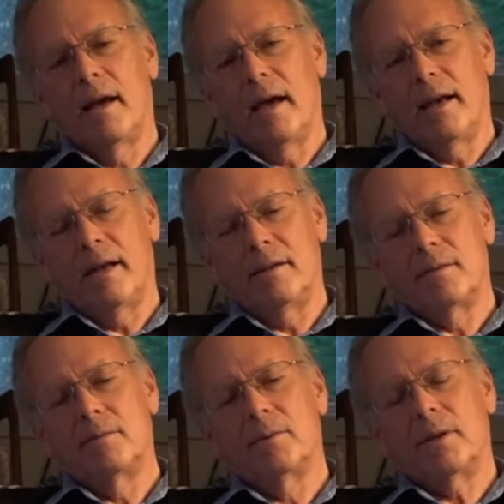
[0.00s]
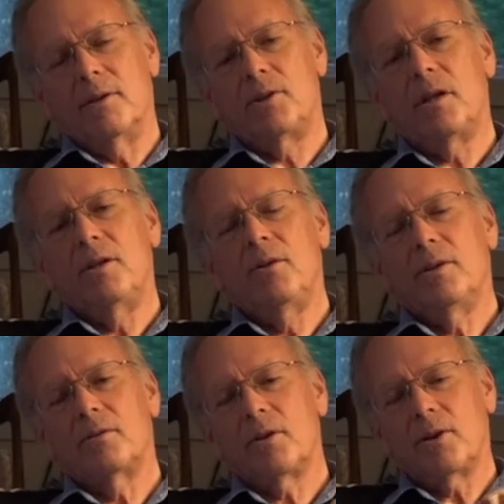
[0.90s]
and it will continue to
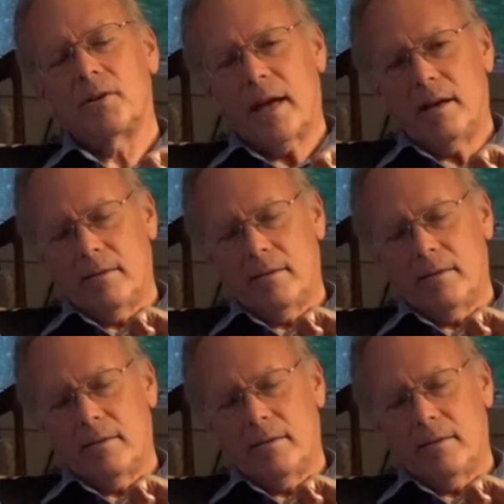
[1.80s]
turn that